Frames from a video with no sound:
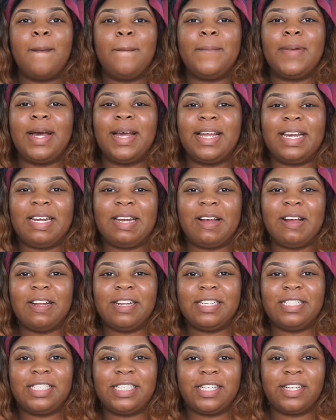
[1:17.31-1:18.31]
my
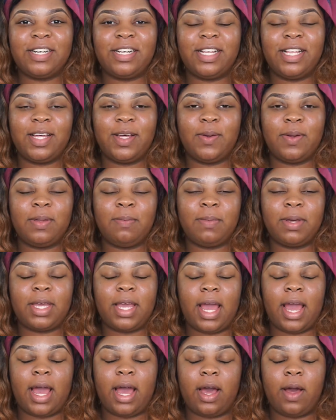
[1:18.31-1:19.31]
Nars Sheer Glow in
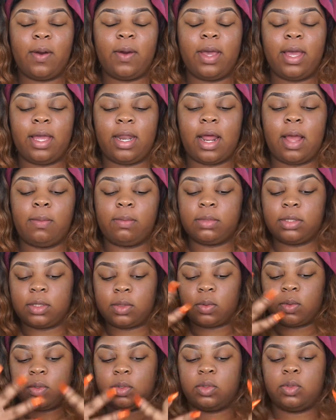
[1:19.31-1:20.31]
Macao, and I'm
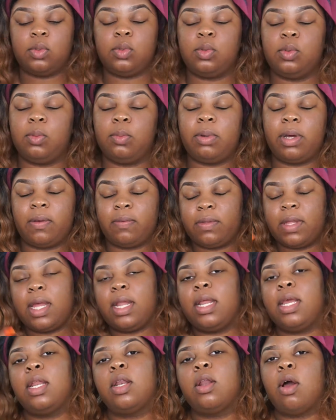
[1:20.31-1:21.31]
just going to buff
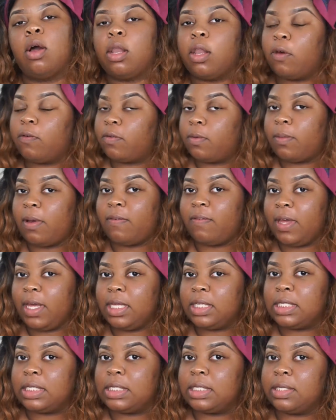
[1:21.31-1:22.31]
that in all over my
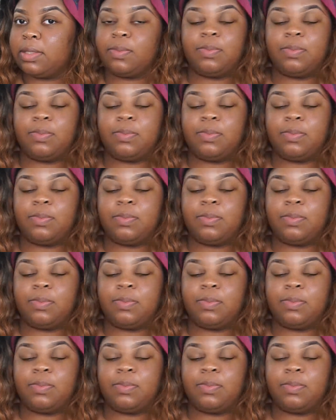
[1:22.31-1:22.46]
face.